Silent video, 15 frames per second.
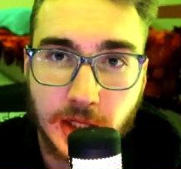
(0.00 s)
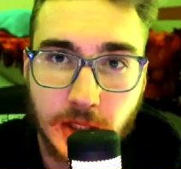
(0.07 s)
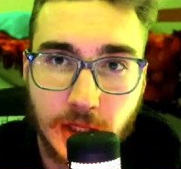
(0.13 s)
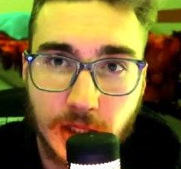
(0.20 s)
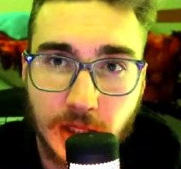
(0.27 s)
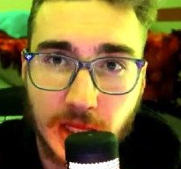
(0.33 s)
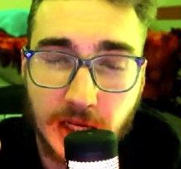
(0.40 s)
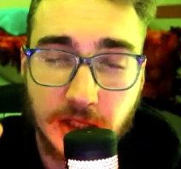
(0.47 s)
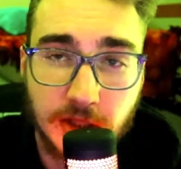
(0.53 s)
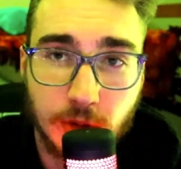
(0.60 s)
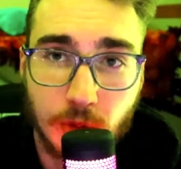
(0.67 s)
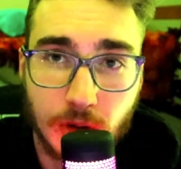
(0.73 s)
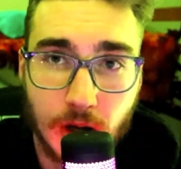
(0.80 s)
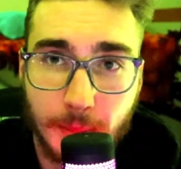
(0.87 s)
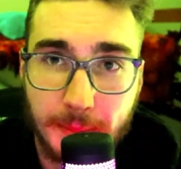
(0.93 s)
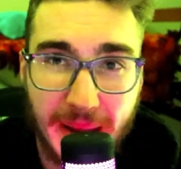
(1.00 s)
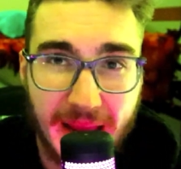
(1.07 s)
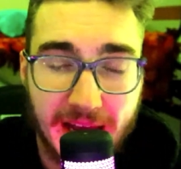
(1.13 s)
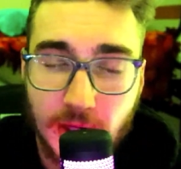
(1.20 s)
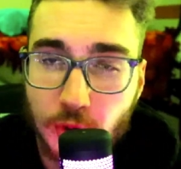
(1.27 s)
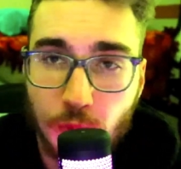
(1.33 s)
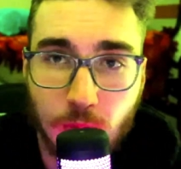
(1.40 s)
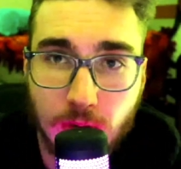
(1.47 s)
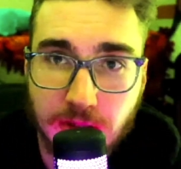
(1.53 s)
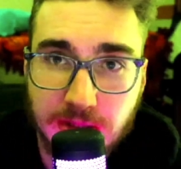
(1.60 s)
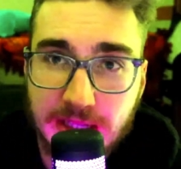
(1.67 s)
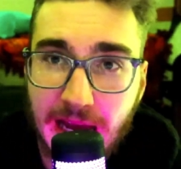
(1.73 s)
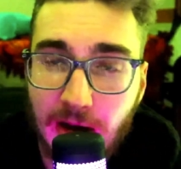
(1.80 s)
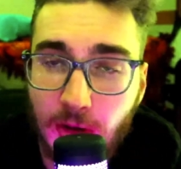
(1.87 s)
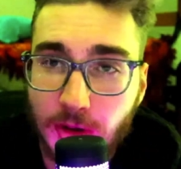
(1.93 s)
and you are a man who
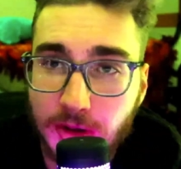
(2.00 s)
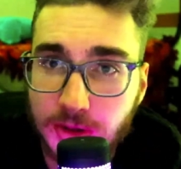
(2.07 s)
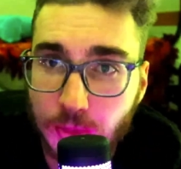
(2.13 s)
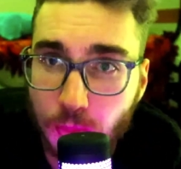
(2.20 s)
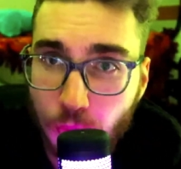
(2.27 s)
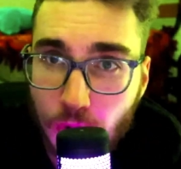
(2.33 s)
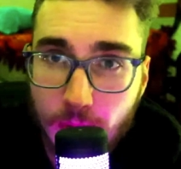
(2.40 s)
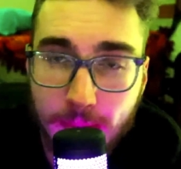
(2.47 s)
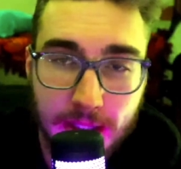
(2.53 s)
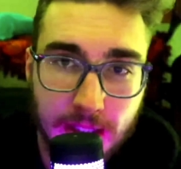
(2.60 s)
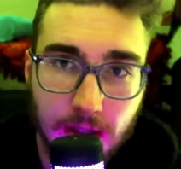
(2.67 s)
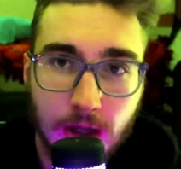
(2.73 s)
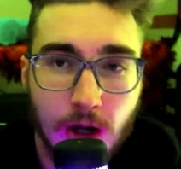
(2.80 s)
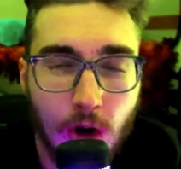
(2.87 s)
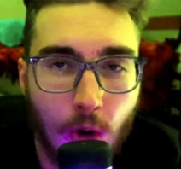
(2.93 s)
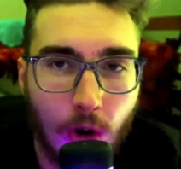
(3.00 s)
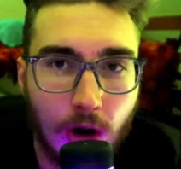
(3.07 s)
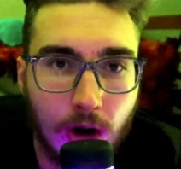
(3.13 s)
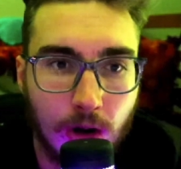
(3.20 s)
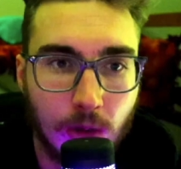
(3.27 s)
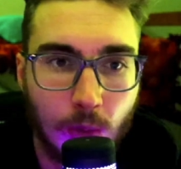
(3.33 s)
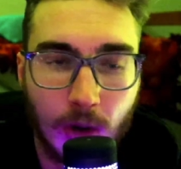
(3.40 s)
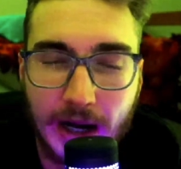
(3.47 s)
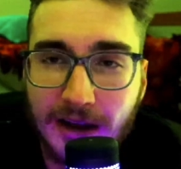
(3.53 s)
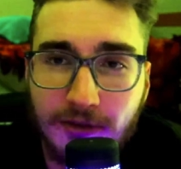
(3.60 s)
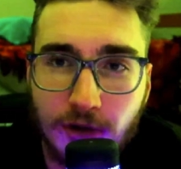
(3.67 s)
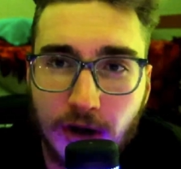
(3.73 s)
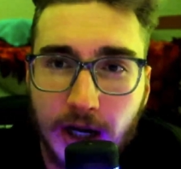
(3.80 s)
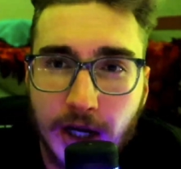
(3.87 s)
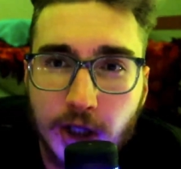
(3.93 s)
now is a woman or
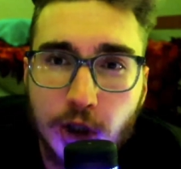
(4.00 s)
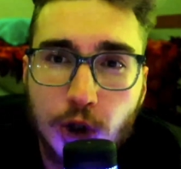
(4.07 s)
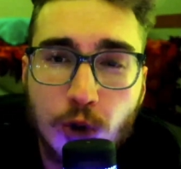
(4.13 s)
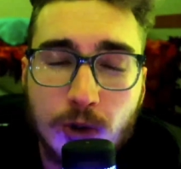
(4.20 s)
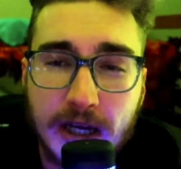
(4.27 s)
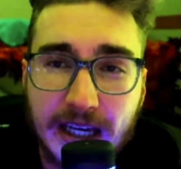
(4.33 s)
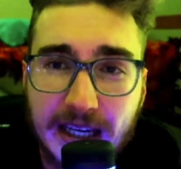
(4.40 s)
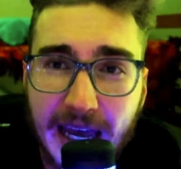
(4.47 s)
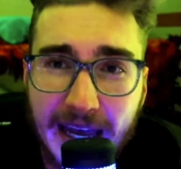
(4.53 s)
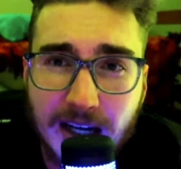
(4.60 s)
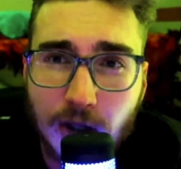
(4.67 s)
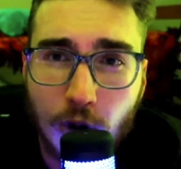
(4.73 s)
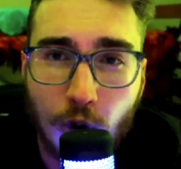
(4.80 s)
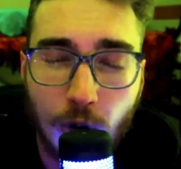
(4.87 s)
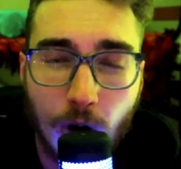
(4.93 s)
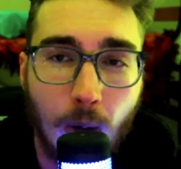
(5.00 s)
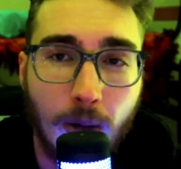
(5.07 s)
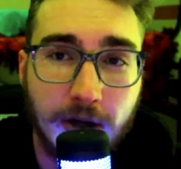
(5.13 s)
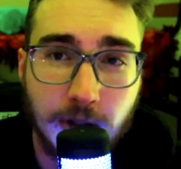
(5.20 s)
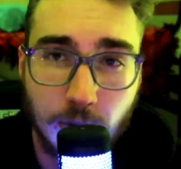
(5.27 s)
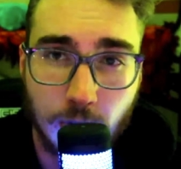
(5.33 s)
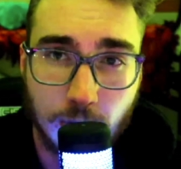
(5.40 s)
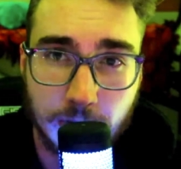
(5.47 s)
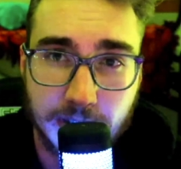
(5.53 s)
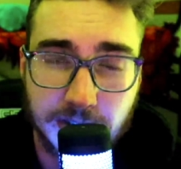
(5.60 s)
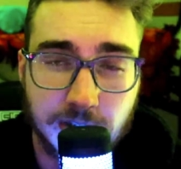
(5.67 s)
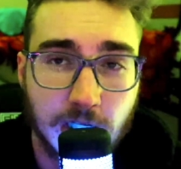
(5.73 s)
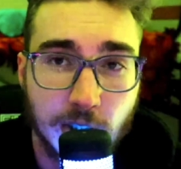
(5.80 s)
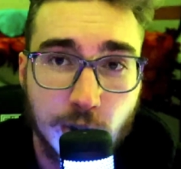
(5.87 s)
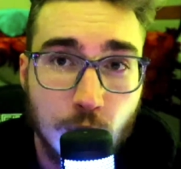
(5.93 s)
whatever, you can't grow a
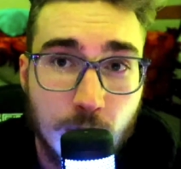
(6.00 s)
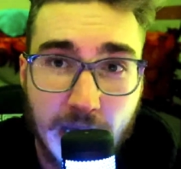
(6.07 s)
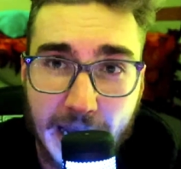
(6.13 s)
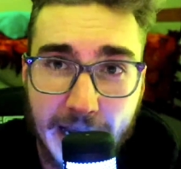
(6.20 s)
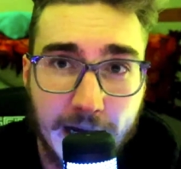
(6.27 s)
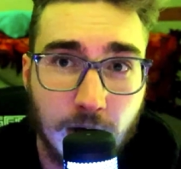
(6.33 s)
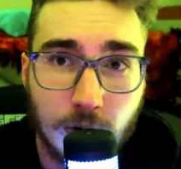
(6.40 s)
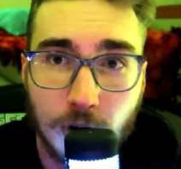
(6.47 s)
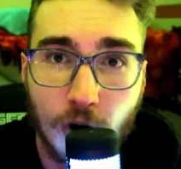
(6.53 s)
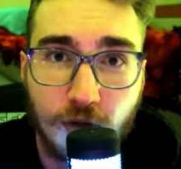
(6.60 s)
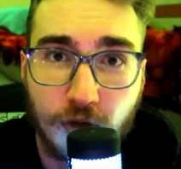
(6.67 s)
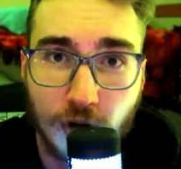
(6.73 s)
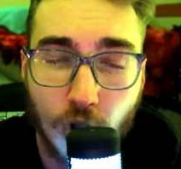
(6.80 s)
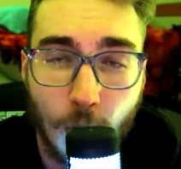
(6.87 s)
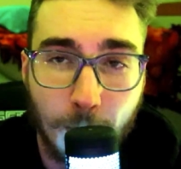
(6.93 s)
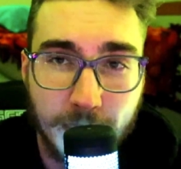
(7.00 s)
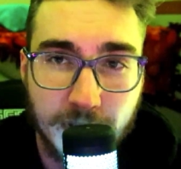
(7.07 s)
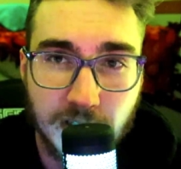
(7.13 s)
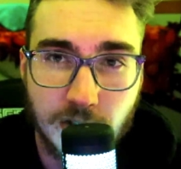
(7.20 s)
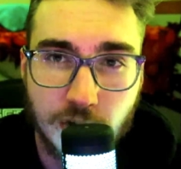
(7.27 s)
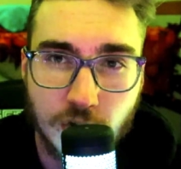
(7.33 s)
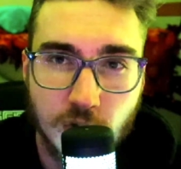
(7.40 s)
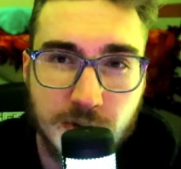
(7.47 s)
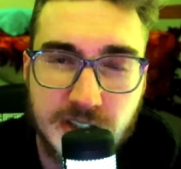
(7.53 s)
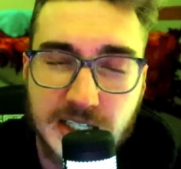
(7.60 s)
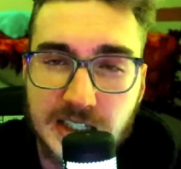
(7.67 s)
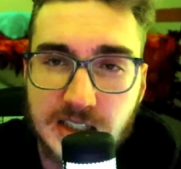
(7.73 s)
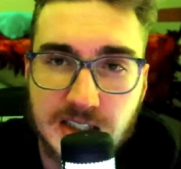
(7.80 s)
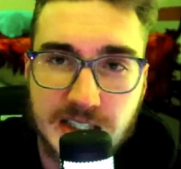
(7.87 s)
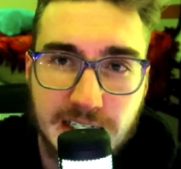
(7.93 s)
uterus. You can't grow fallopian tubes.
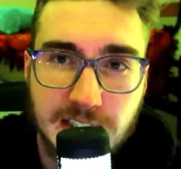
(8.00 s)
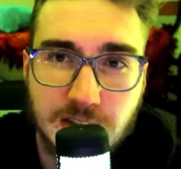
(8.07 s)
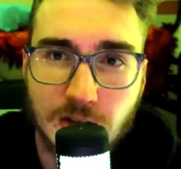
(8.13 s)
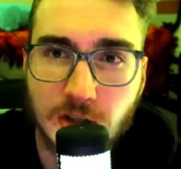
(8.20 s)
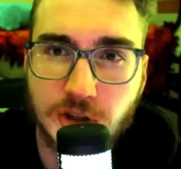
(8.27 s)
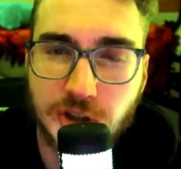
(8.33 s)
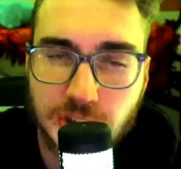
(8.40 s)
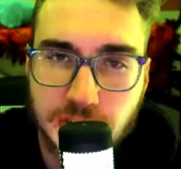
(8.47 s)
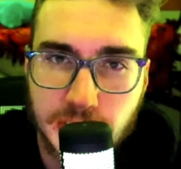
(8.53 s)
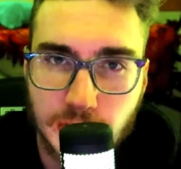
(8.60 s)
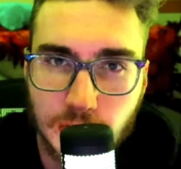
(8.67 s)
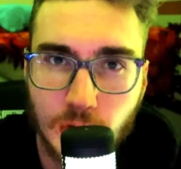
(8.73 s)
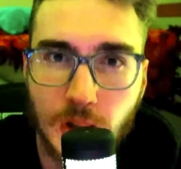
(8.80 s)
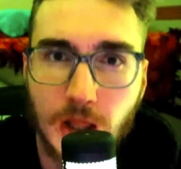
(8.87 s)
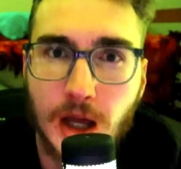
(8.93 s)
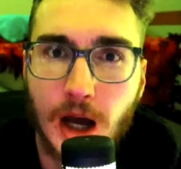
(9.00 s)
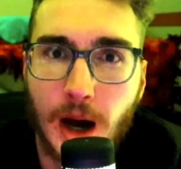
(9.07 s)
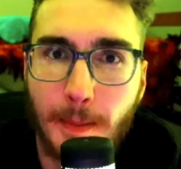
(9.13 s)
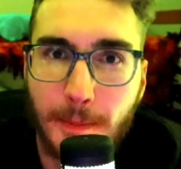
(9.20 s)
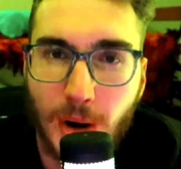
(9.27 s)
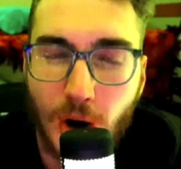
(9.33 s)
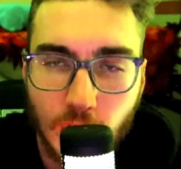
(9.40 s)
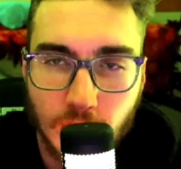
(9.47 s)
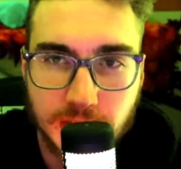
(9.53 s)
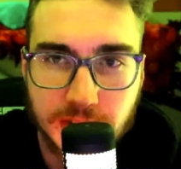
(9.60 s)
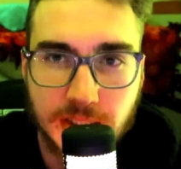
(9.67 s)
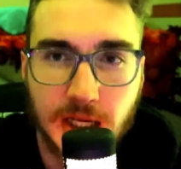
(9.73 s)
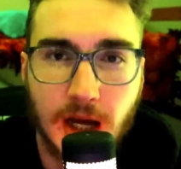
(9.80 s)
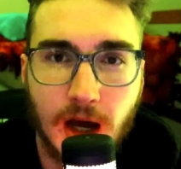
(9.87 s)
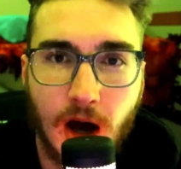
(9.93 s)
These things are still a part
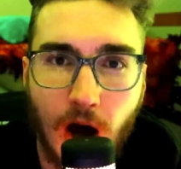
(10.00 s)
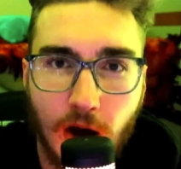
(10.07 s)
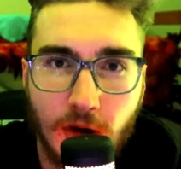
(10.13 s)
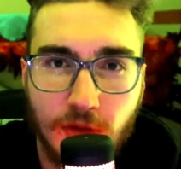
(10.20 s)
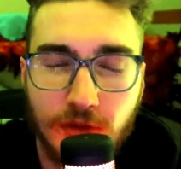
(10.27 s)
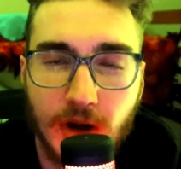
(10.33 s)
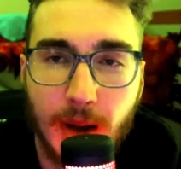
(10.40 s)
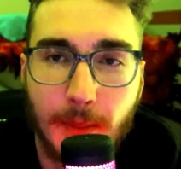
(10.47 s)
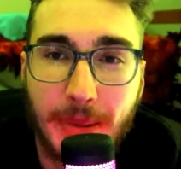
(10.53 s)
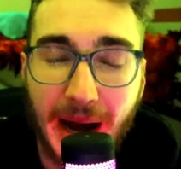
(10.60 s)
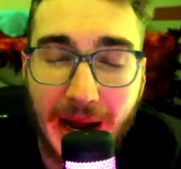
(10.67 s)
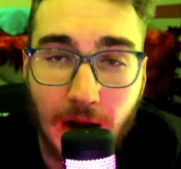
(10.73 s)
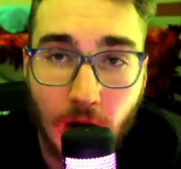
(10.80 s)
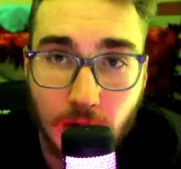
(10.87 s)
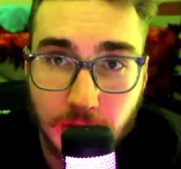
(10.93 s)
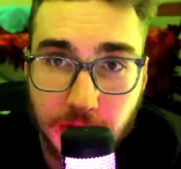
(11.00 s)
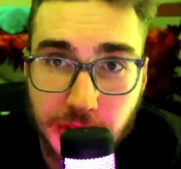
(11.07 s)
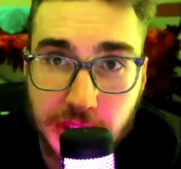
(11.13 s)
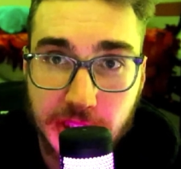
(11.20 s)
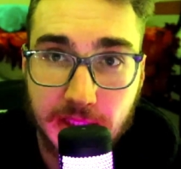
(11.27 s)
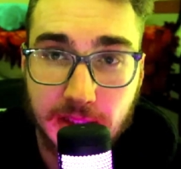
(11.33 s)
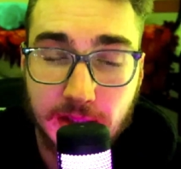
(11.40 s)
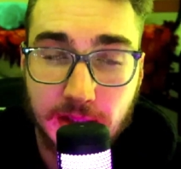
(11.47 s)
of biology